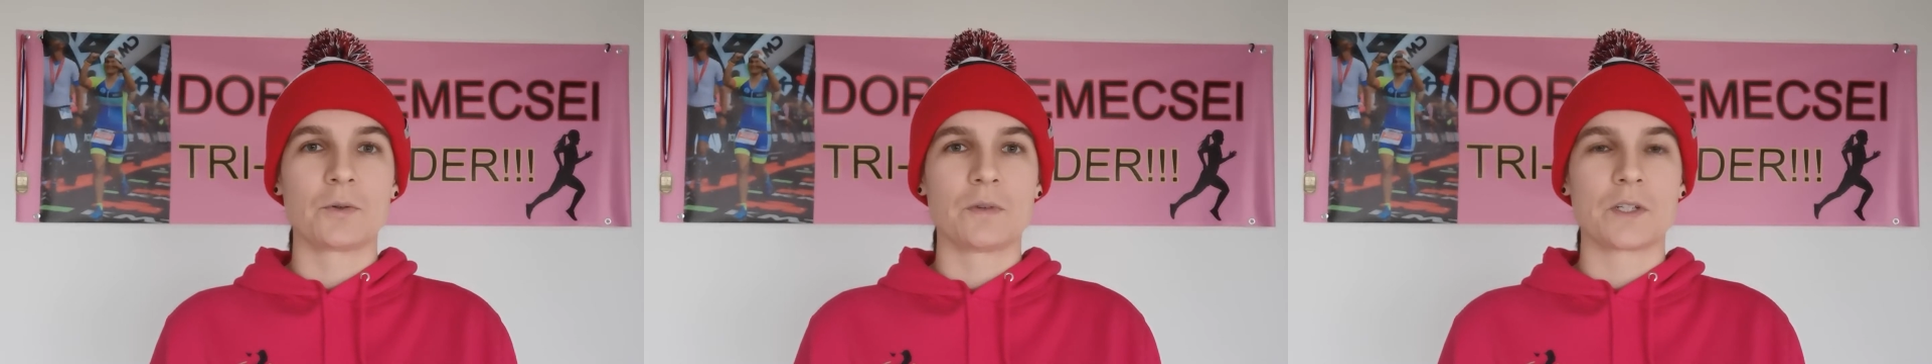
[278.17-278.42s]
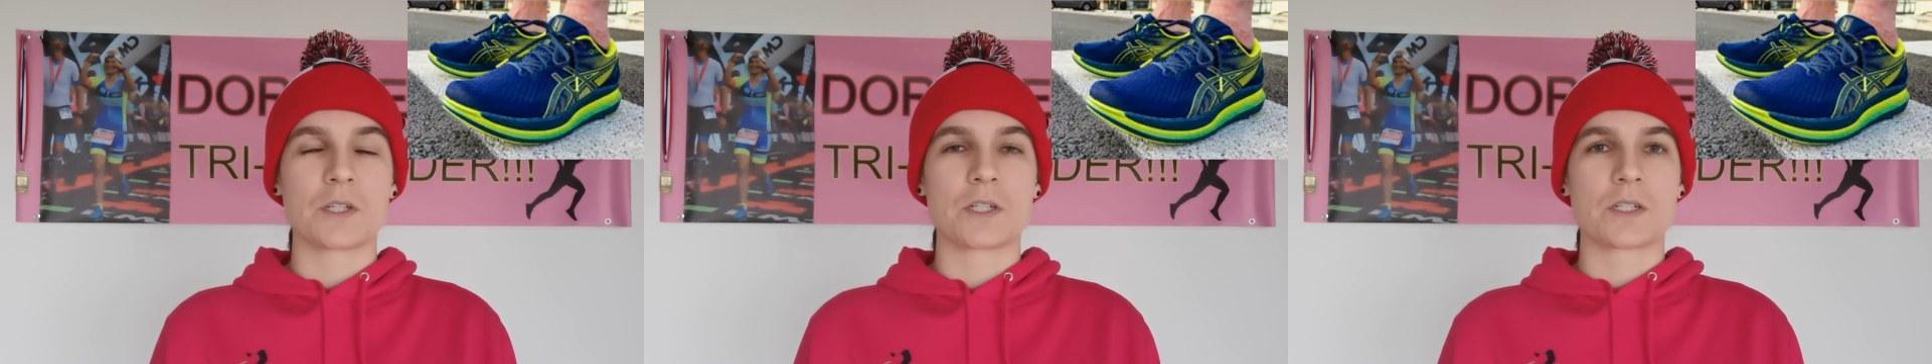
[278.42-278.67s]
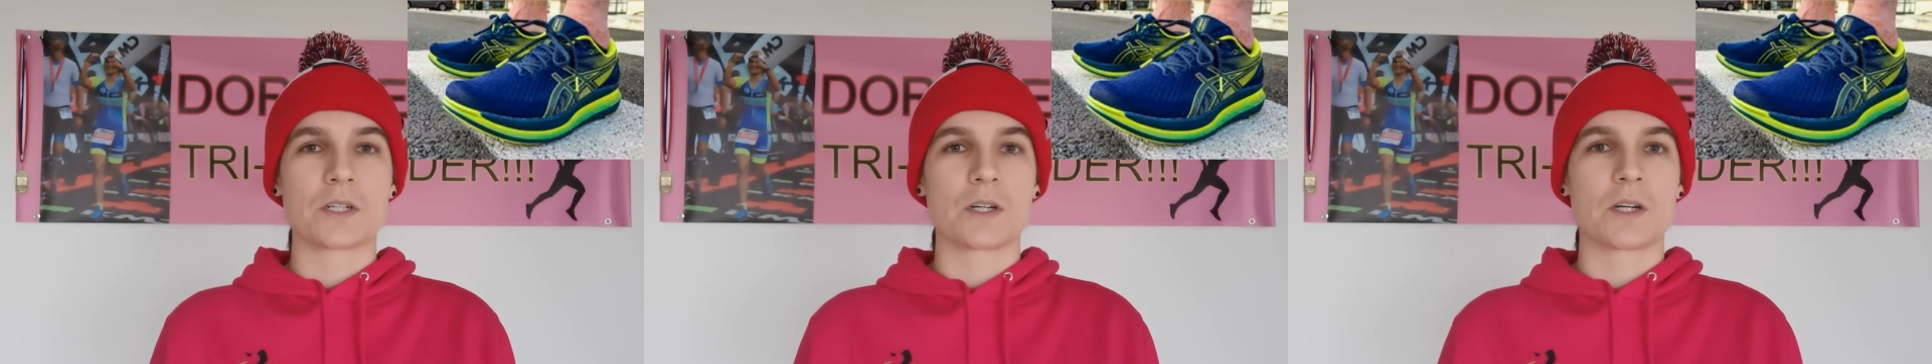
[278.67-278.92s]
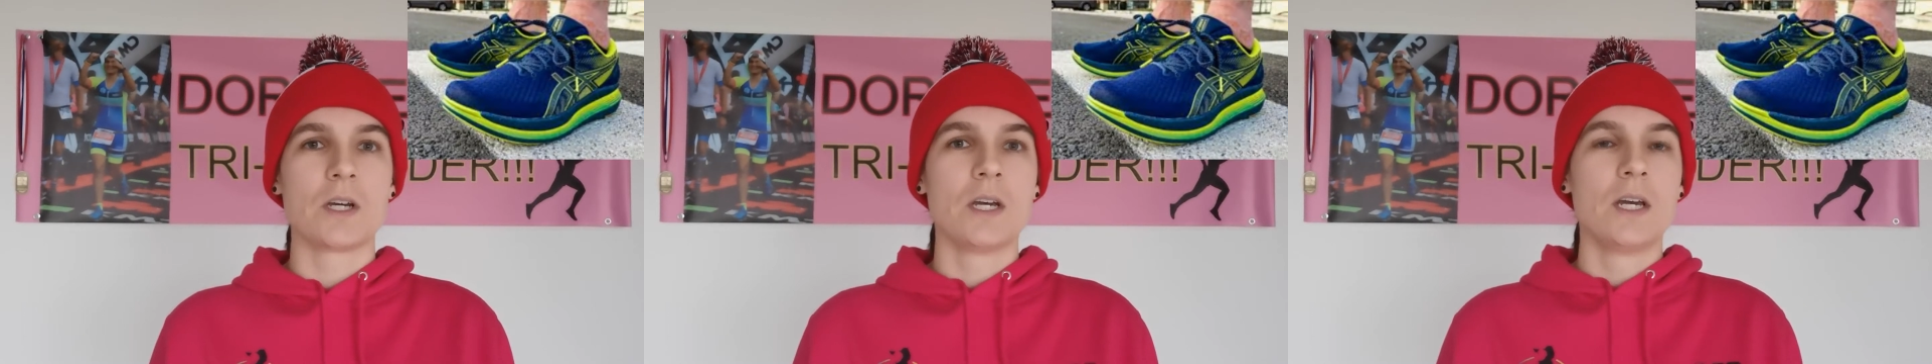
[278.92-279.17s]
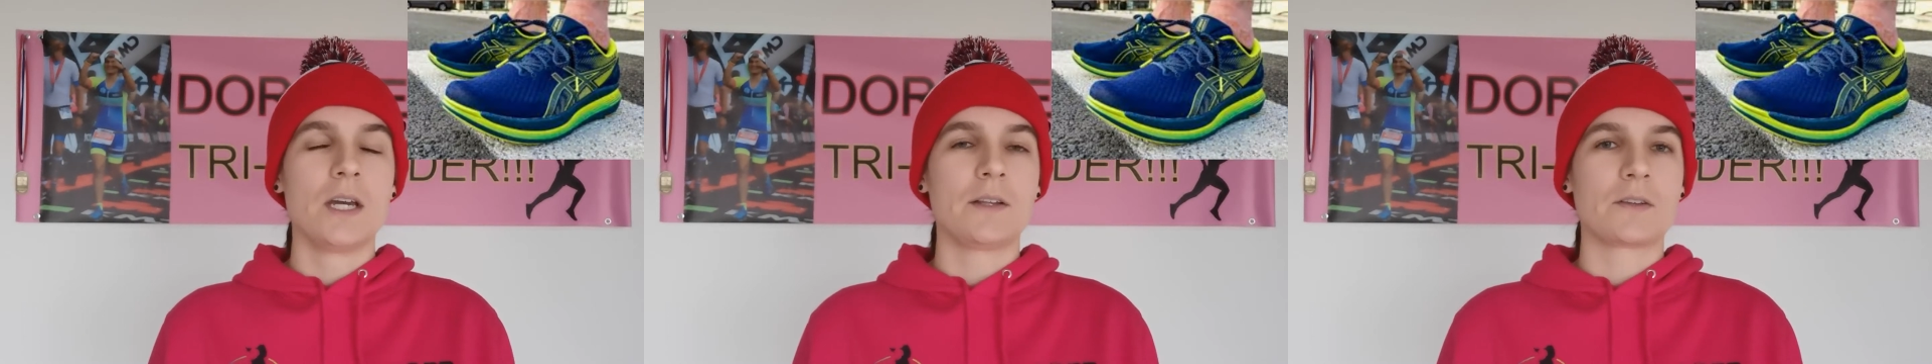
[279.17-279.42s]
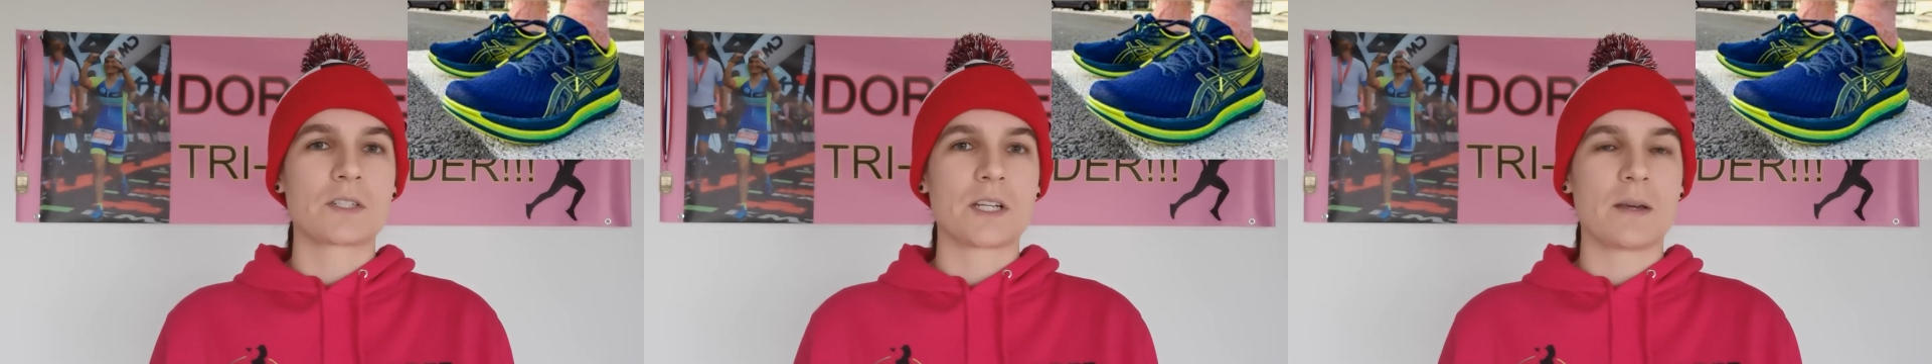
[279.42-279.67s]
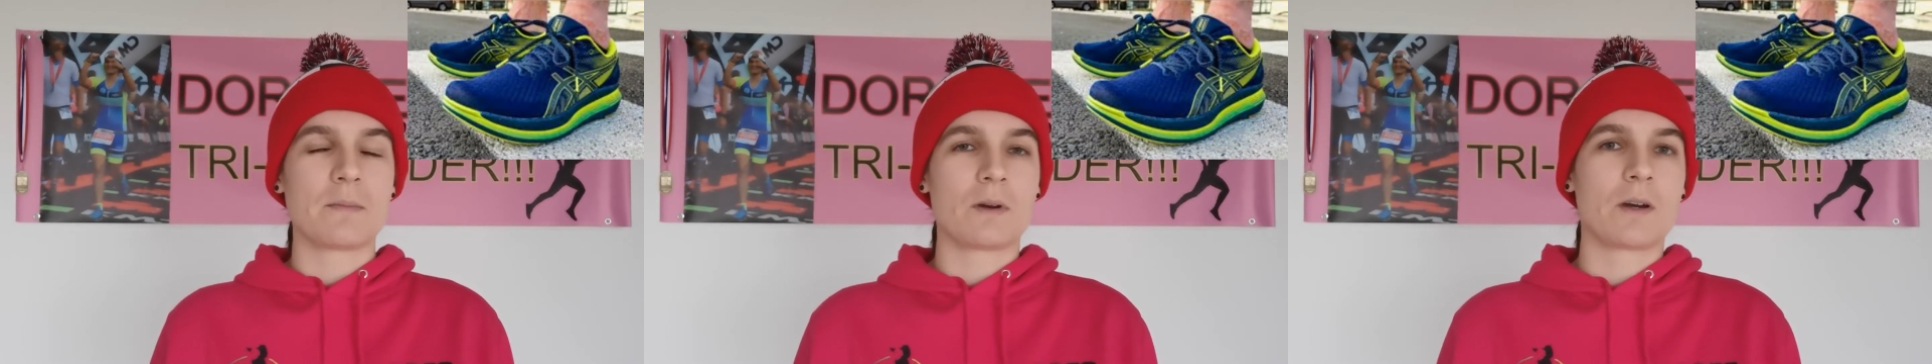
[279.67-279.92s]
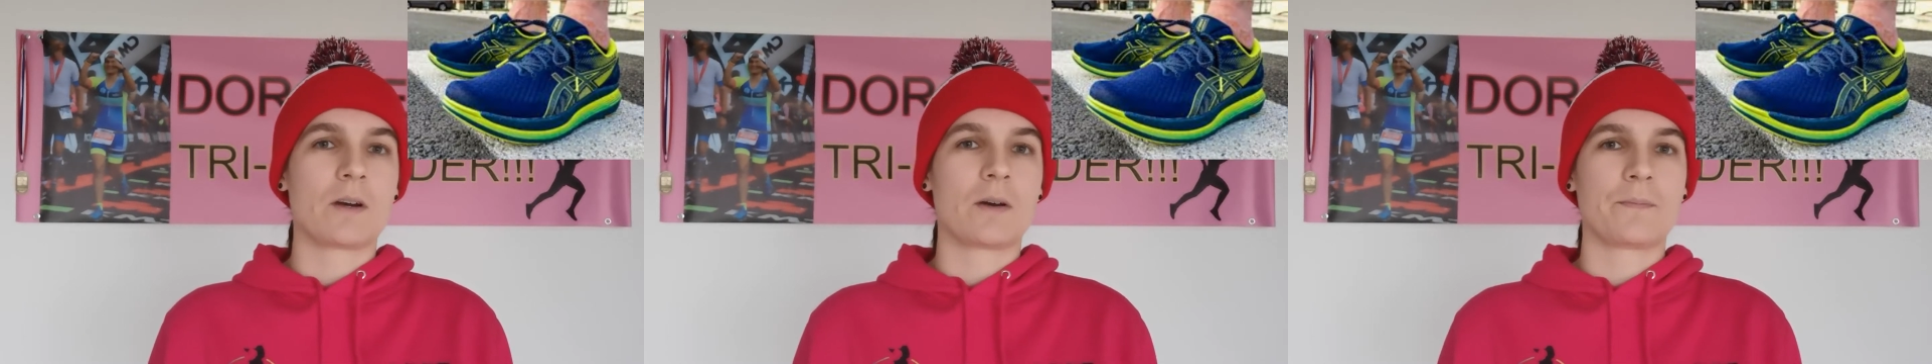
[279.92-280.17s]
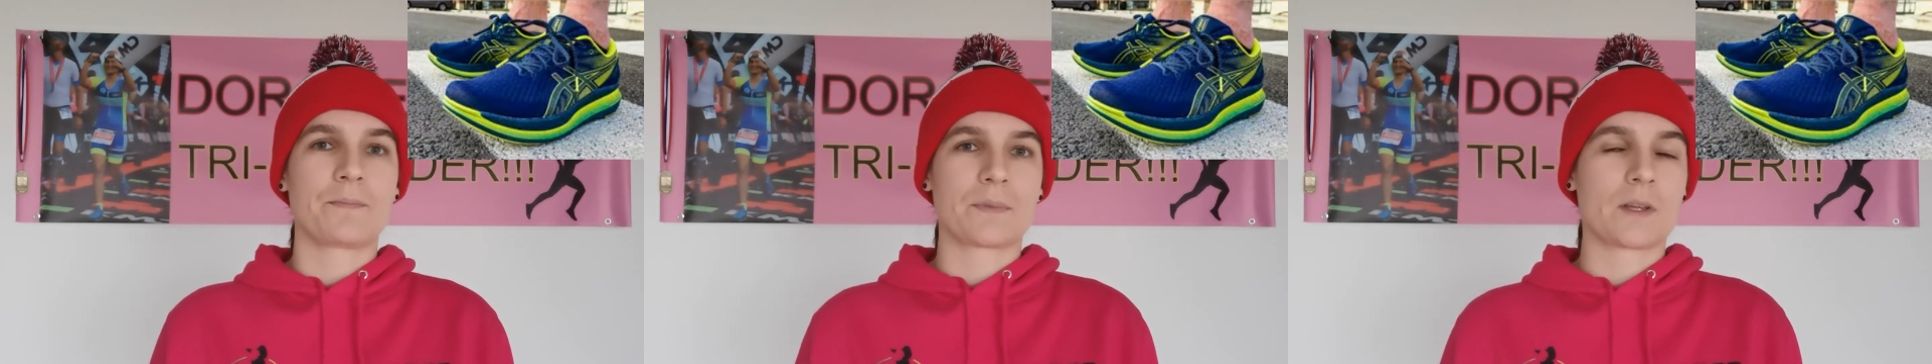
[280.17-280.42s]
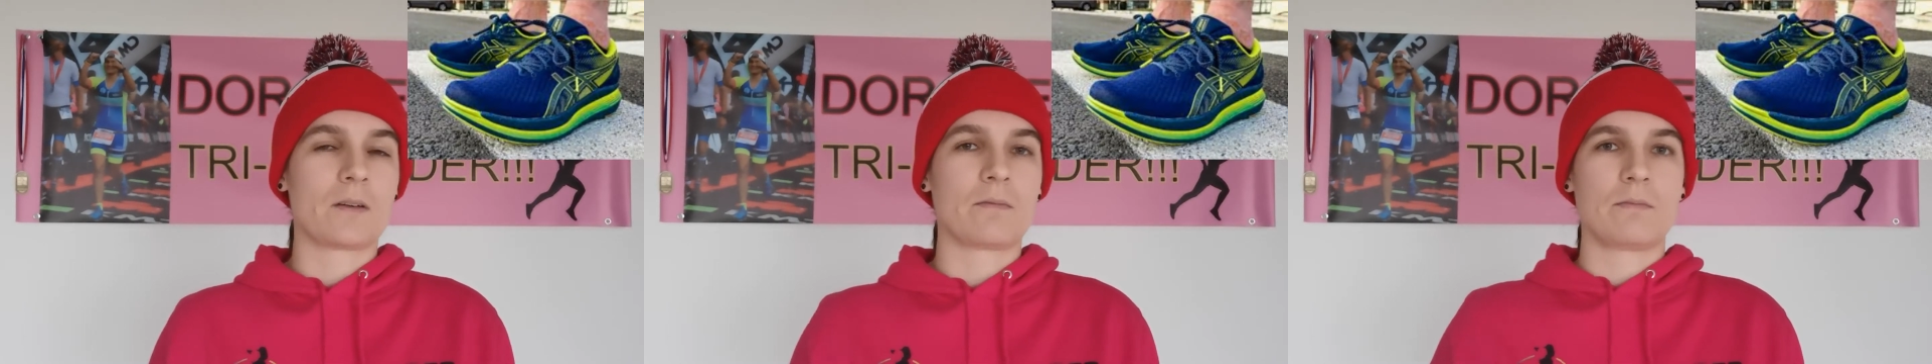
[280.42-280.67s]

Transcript: which is uh, in the same um,